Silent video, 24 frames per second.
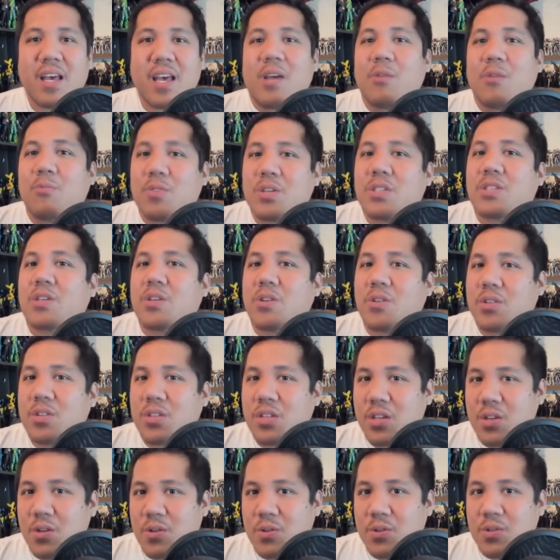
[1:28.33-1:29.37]
it was good
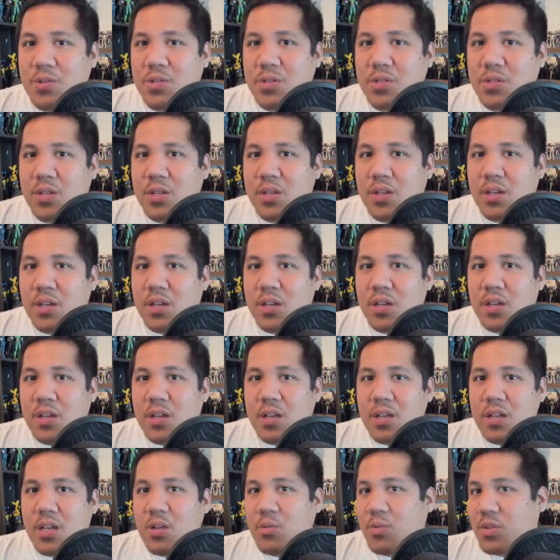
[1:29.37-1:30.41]
news,
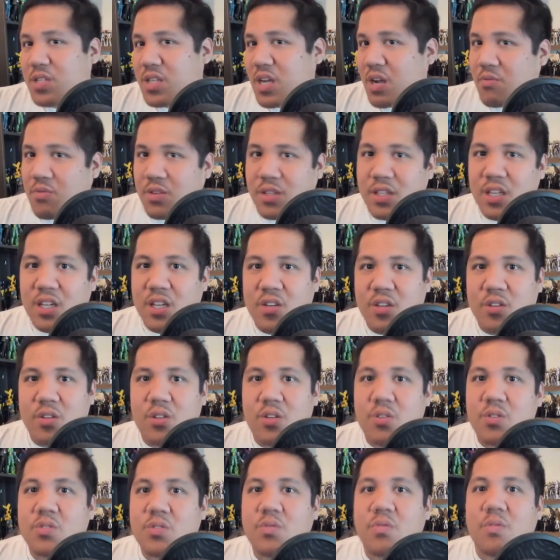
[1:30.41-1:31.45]
it was not really good
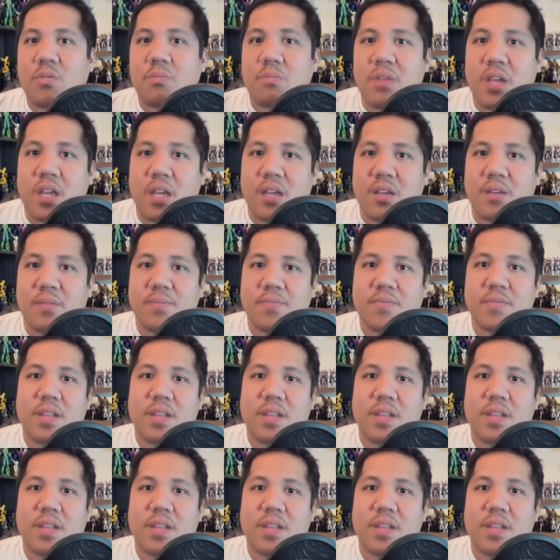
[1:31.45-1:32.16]
news for me.